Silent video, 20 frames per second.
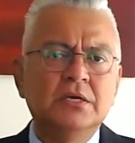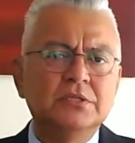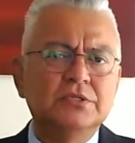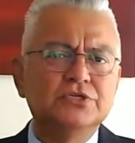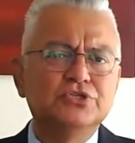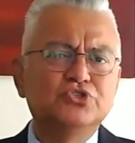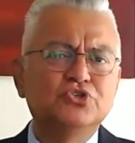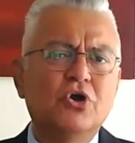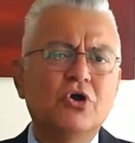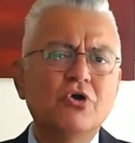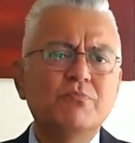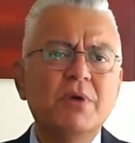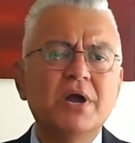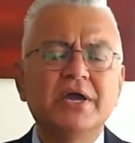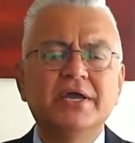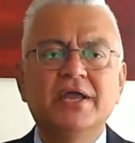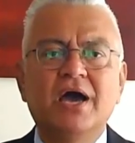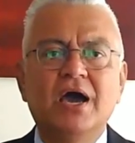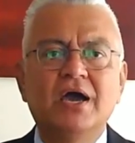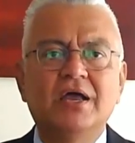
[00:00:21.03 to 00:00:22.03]
The stock
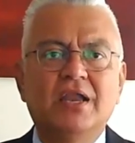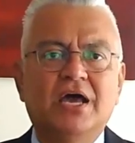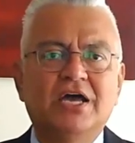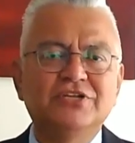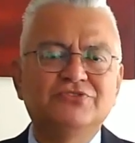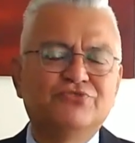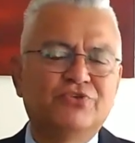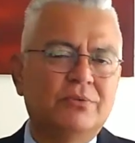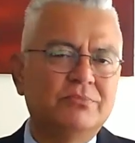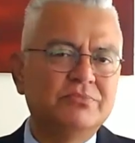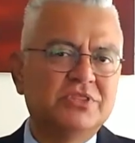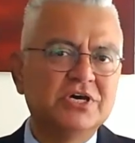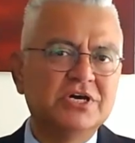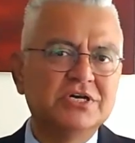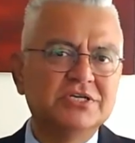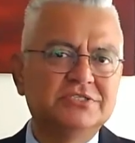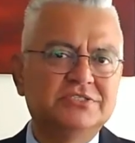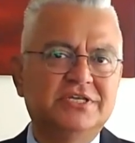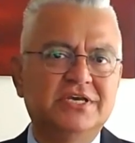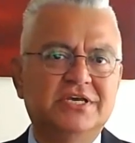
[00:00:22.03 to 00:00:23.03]
market highlights from
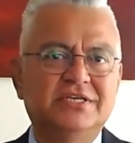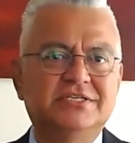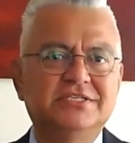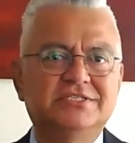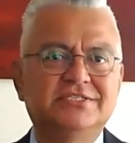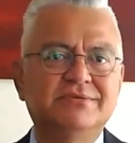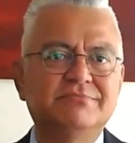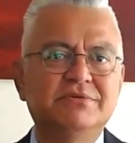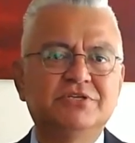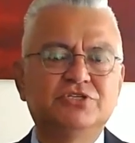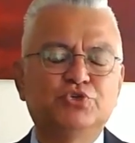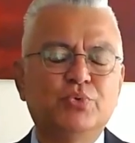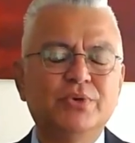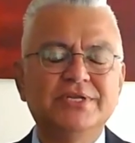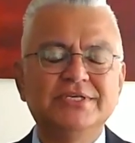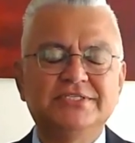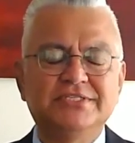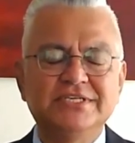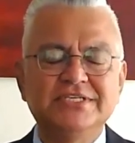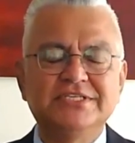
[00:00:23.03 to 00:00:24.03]
Thursday, December
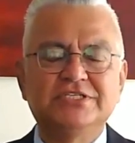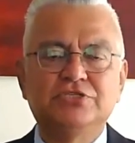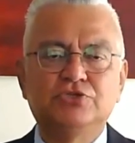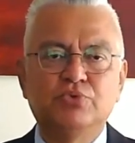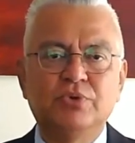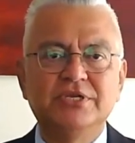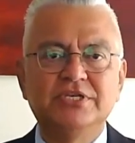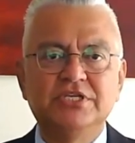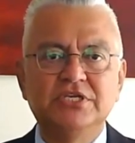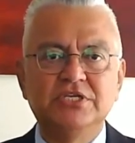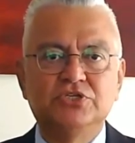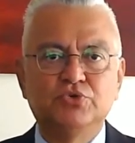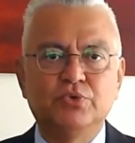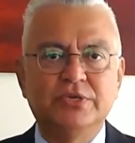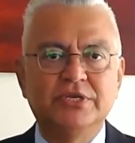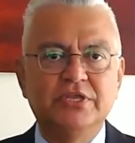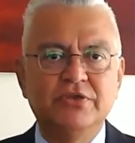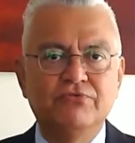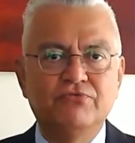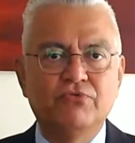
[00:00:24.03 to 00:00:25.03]
26,
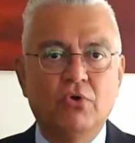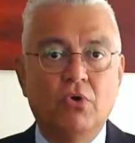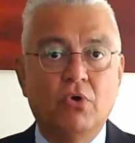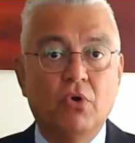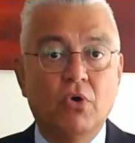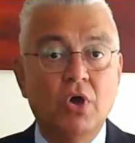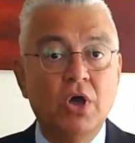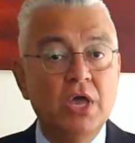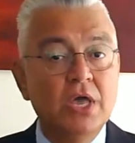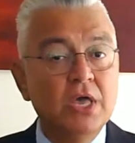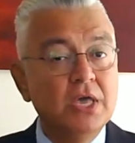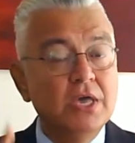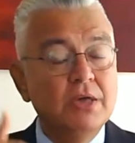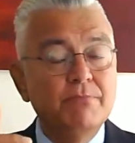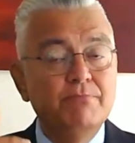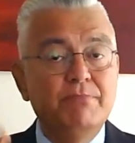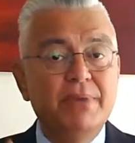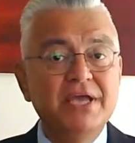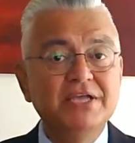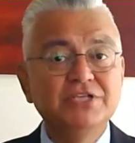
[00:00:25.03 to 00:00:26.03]
2024.
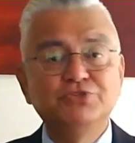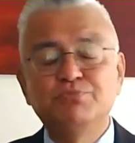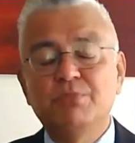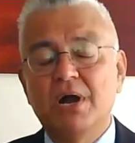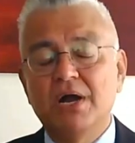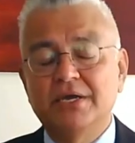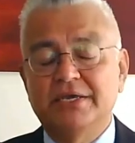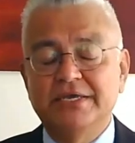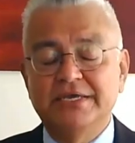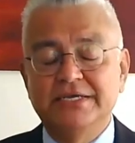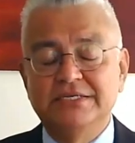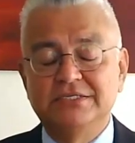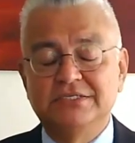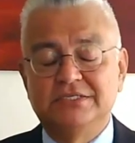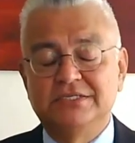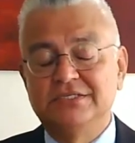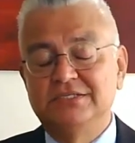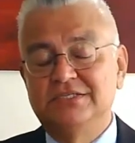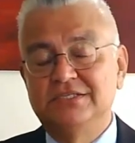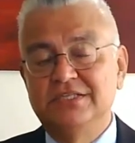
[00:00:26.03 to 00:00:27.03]
Benchmark
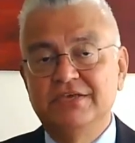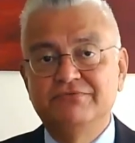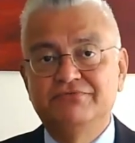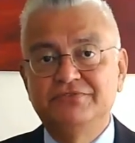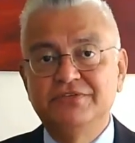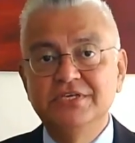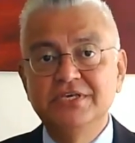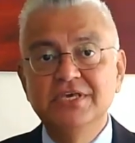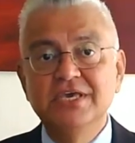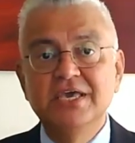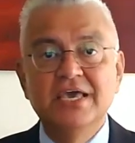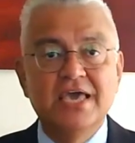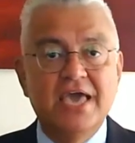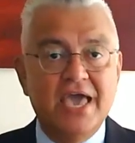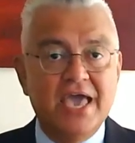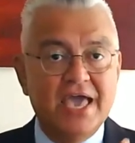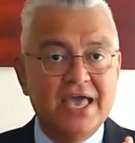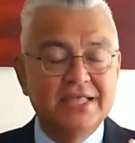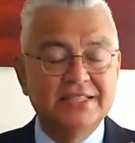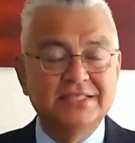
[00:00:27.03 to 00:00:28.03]
indices Nifty
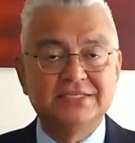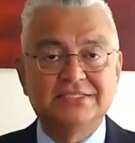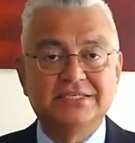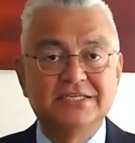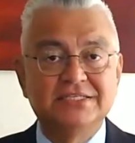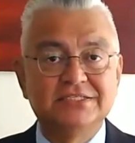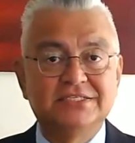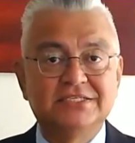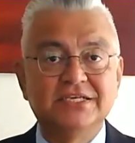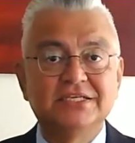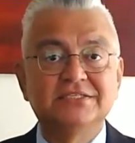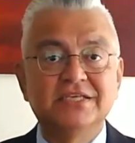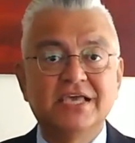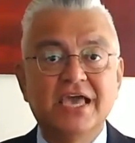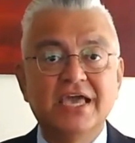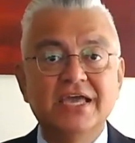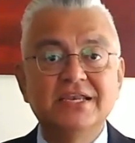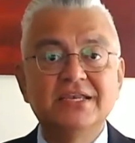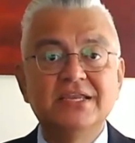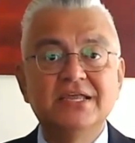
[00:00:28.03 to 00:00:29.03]
and the Sensex
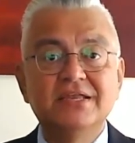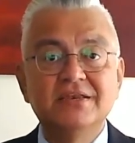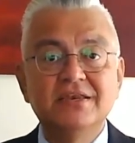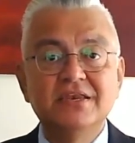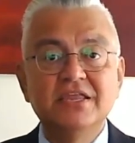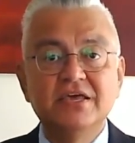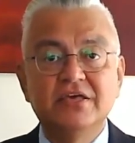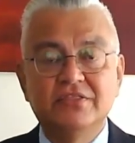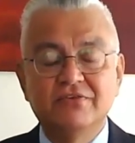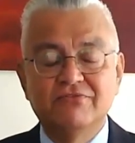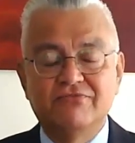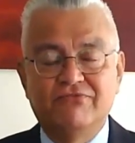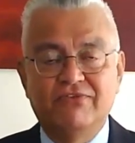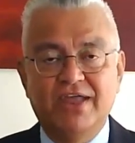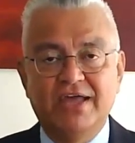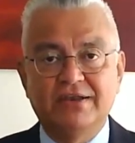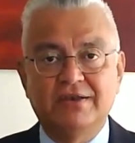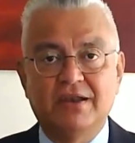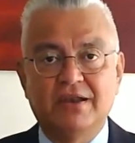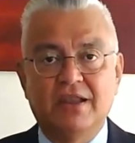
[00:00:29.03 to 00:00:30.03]
ended near the
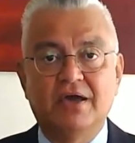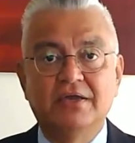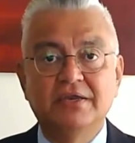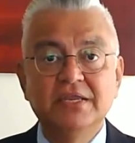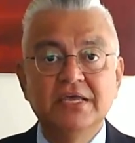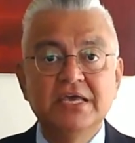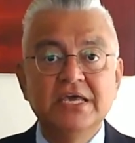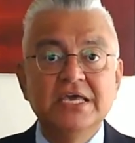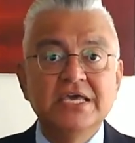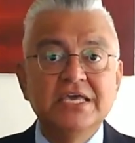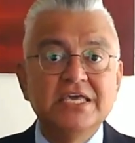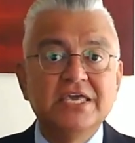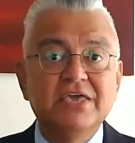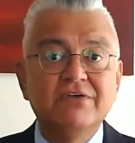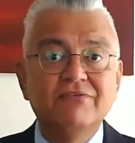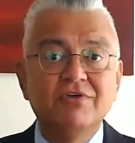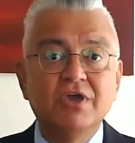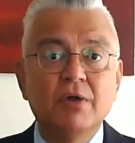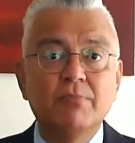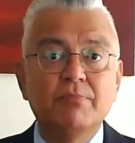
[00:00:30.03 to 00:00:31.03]
flat line,
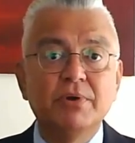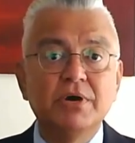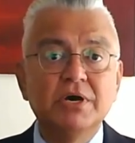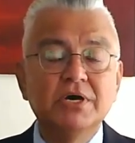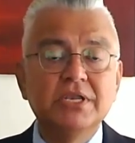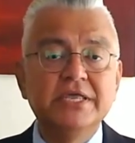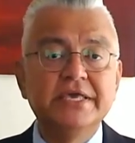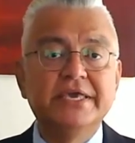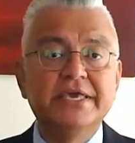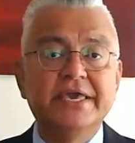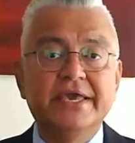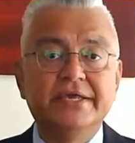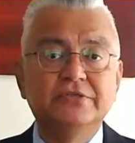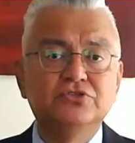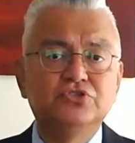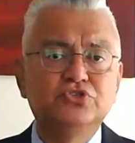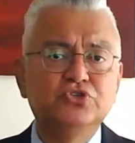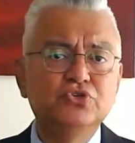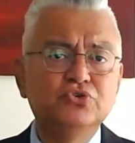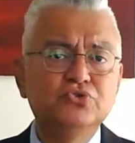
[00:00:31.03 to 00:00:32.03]
giving up early
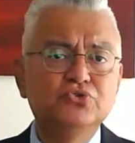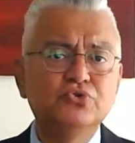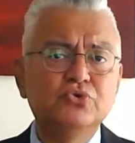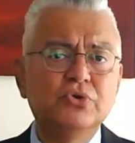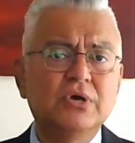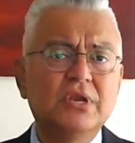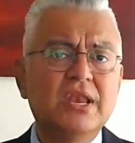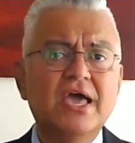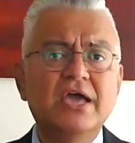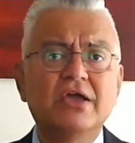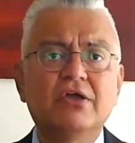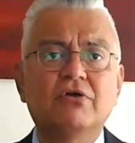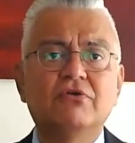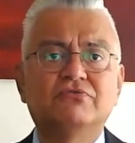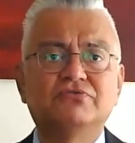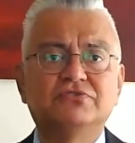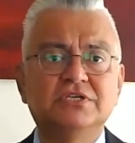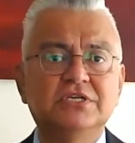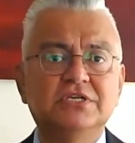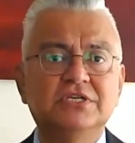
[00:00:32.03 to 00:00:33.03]
gains due to a lack
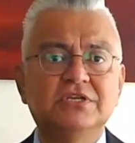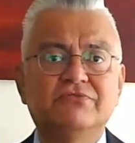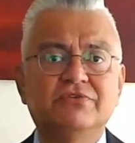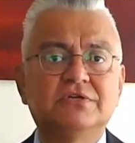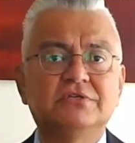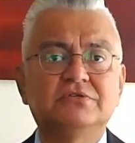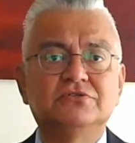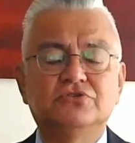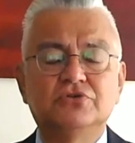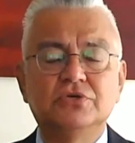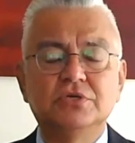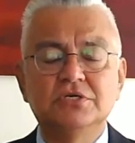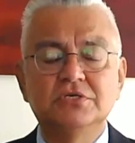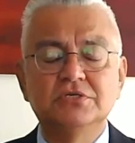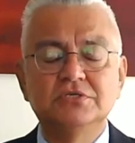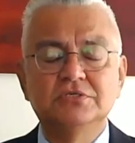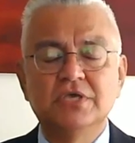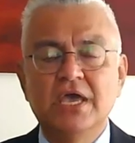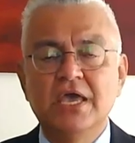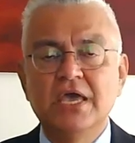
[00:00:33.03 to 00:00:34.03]
of significant
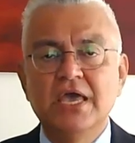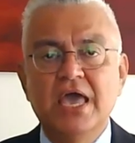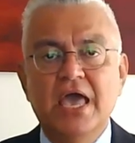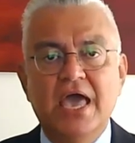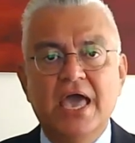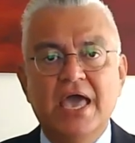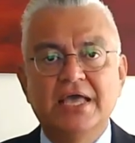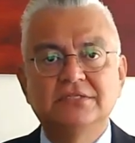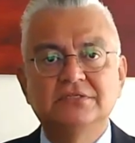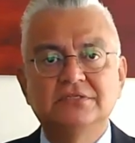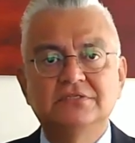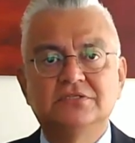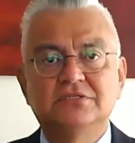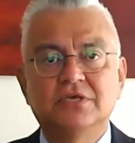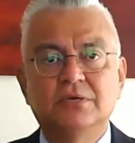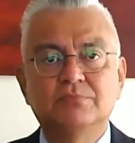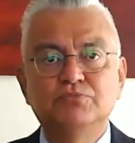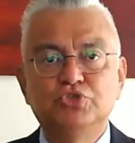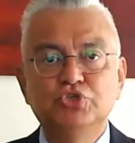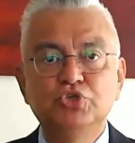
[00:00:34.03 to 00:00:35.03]
triggers and
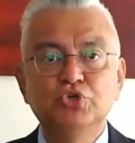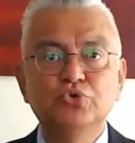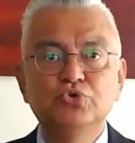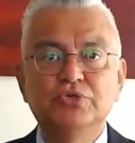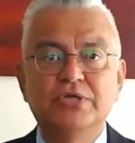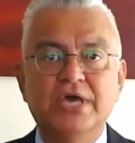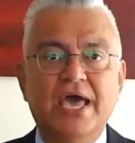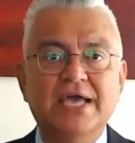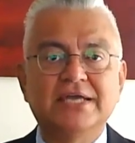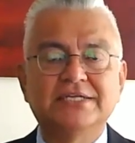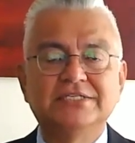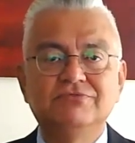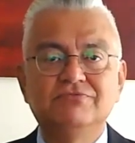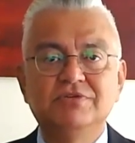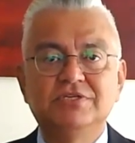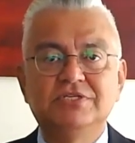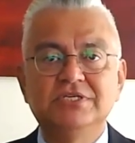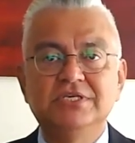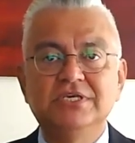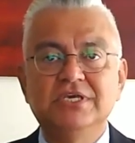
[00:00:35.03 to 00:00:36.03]
subdued
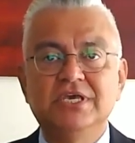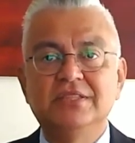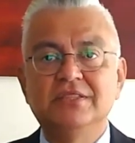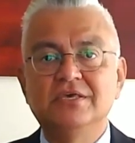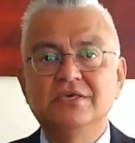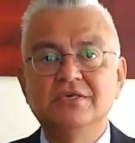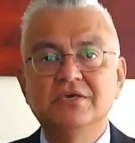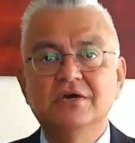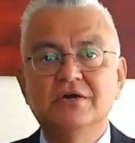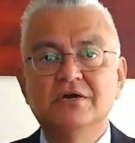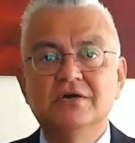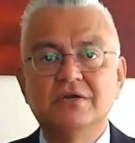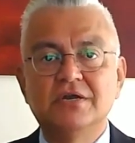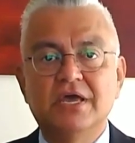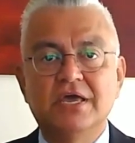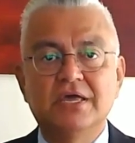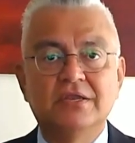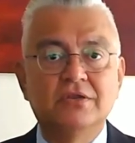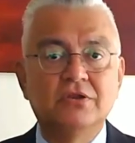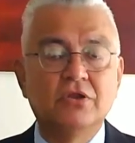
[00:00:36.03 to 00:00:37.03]
activity in the
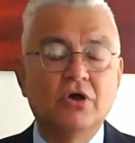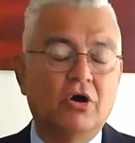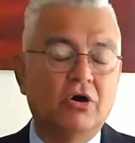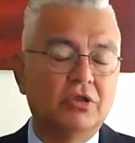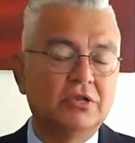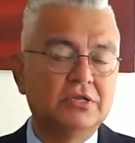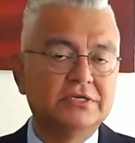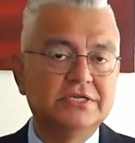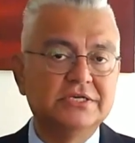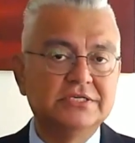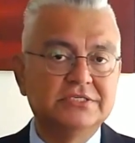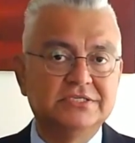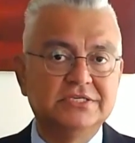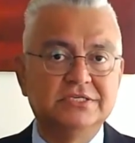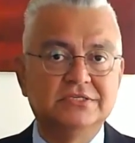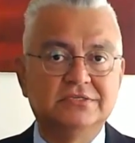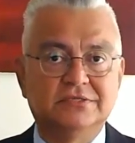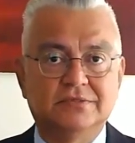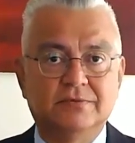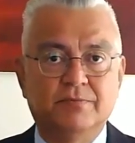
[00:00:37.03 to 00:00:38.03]
year-end holiday
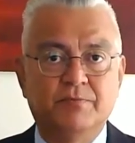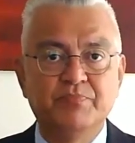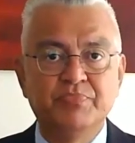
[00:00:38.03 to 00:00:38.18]
season.